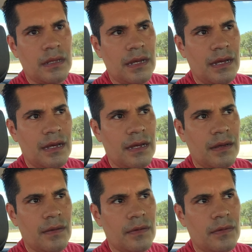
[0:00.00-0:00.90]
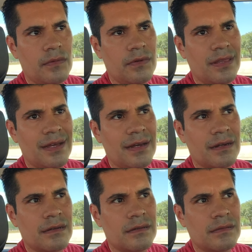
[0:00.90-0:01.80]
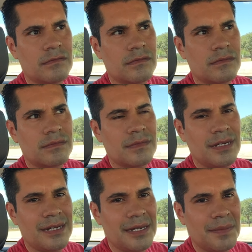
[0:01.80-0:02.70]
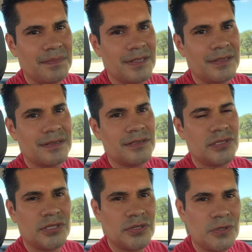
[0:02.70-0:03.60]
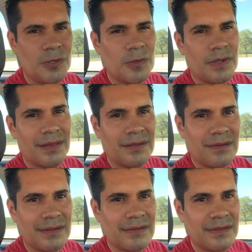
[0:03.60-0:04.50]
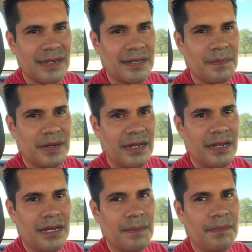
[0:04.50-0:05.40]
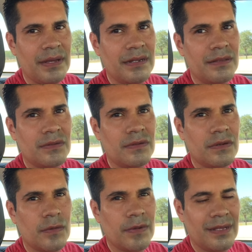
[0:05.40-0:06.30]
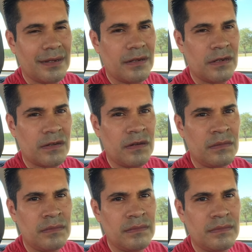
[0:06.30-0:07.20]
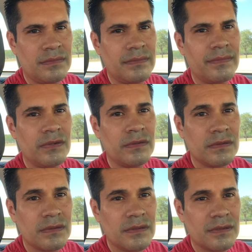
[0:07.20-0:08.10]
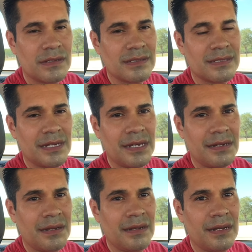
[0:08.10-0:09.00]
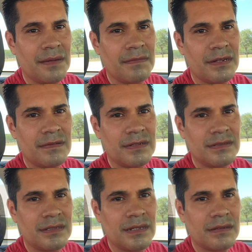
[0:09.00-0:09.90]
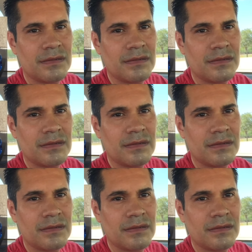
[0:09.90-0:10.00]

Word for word: uh, with a I'm not sure what color yet but I'm planning to go with a chrome blue because I, I have never seen a